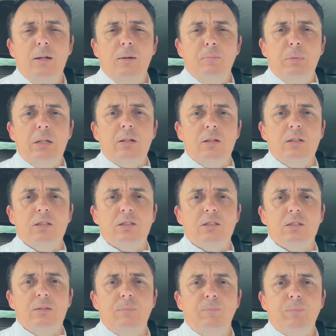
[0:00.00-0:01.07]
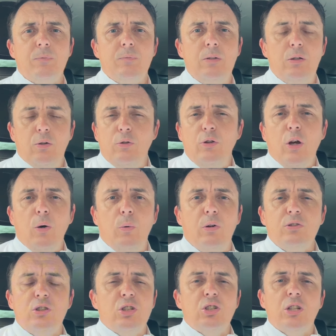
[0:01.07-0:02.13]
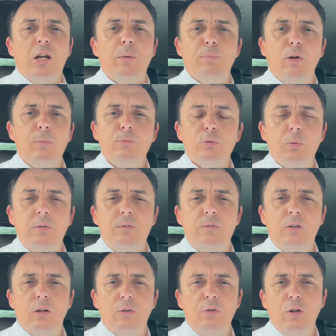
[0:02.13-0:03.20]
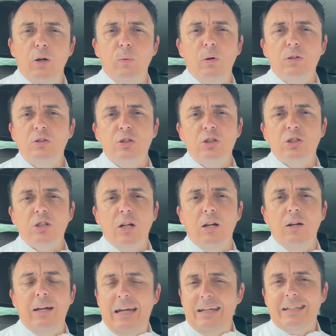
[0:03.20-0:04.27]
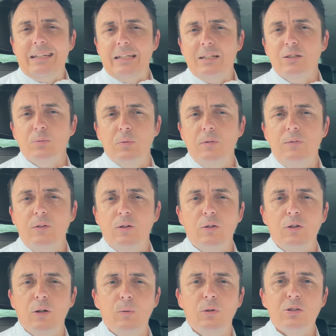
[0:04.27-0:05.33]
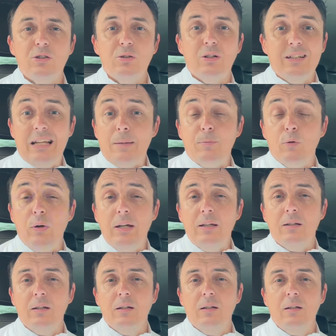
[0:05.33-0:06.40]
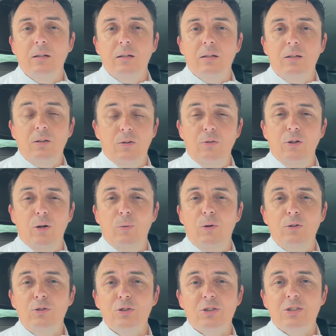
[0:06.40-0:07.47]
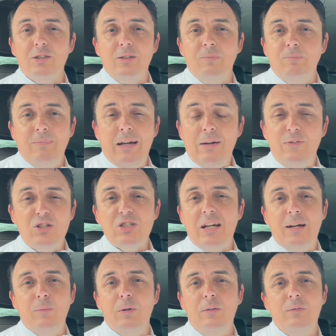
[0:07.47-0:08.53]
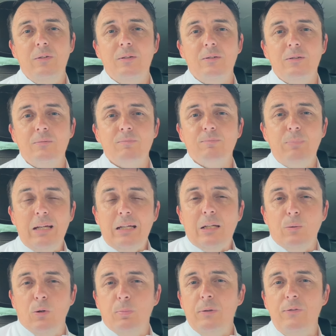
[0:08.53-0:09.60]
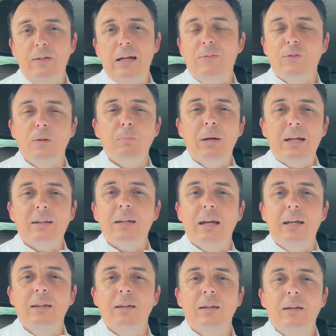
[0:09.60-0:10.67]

because you got no one to share problems with. You got no one to share ideas with. You got no one to collaborate. You got no one just to have a chat with and pick you up if you're having a bad day.